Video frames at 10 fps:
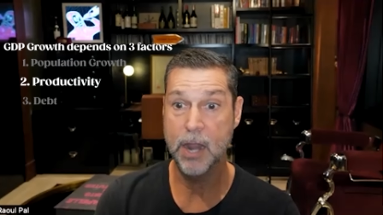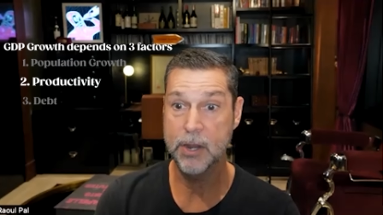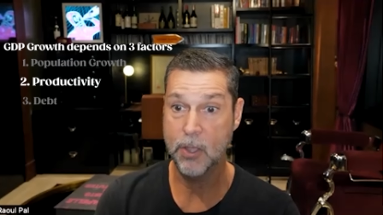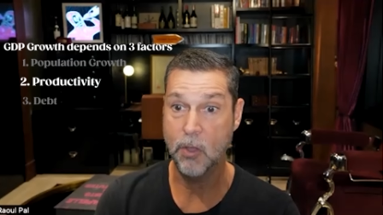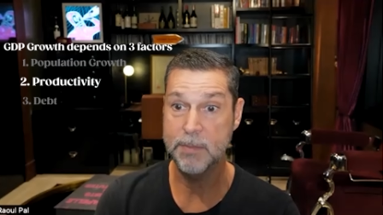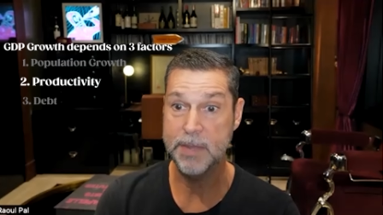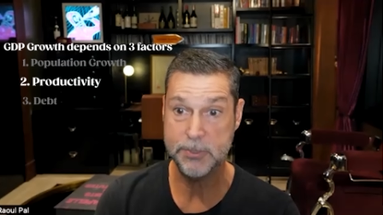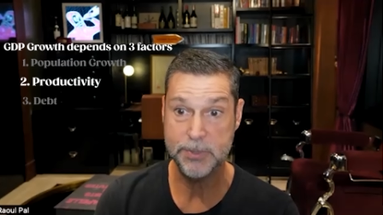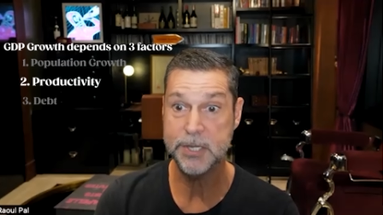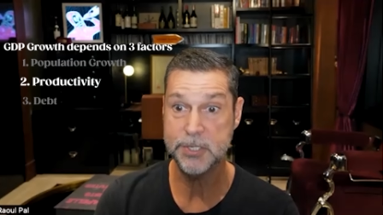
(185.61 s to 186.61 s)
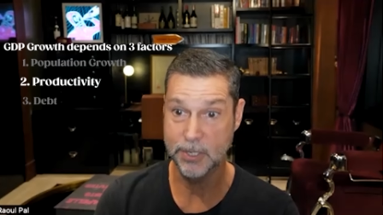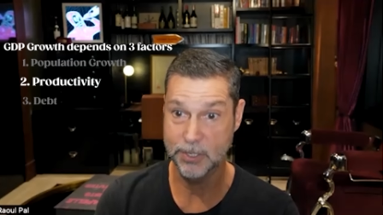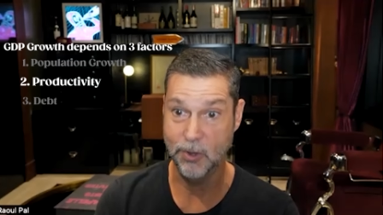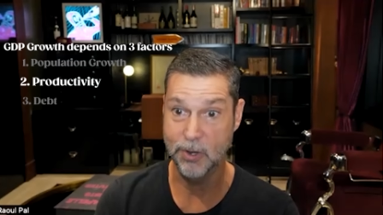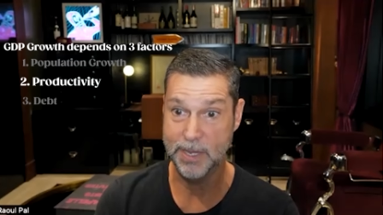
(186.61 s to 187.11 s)
economy to a digital
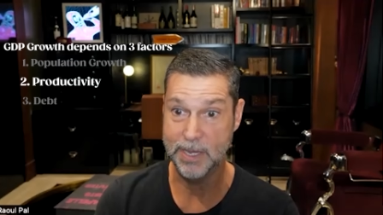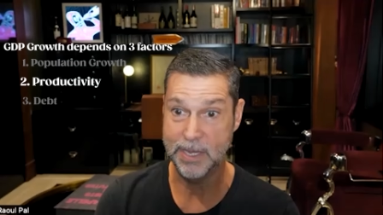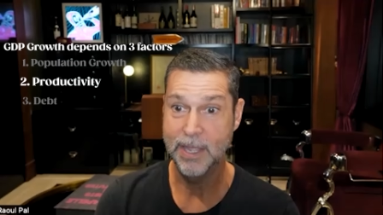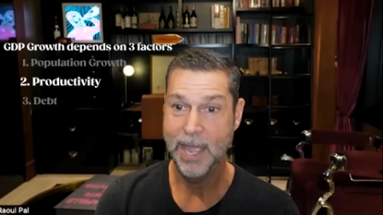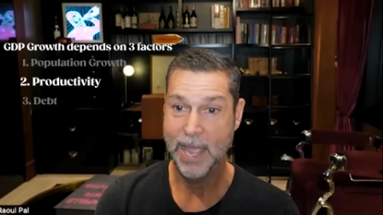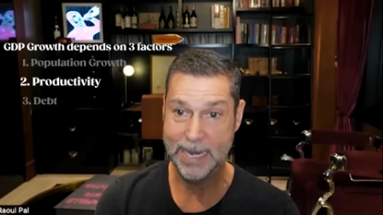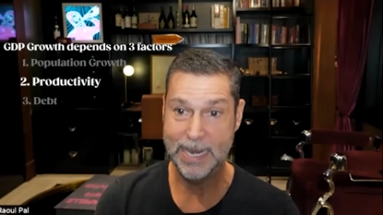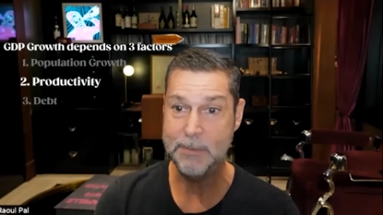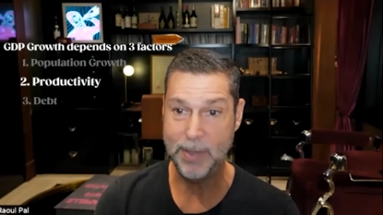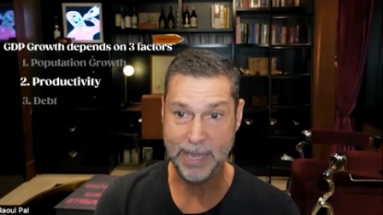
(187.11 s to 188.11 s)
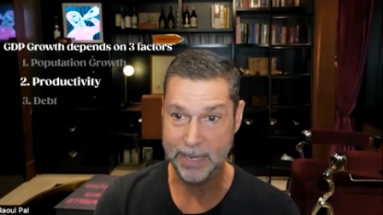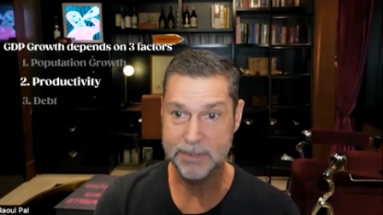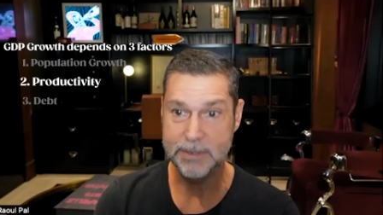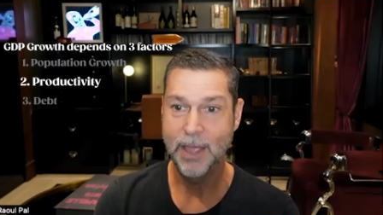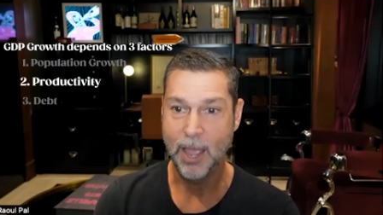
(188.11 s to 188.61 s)
economy and leaping it
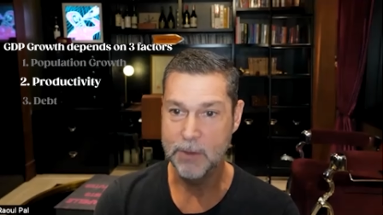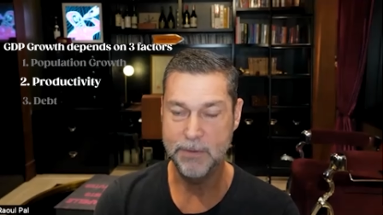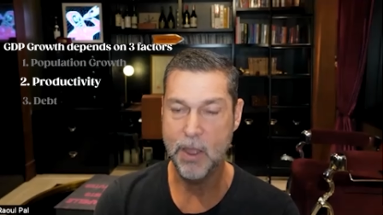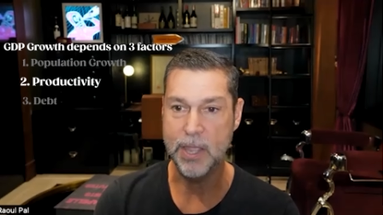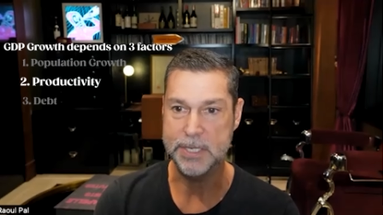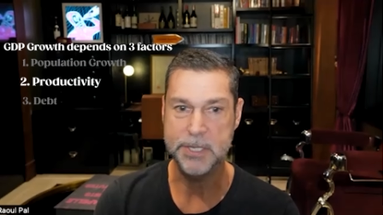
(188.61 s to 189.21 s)
overnight.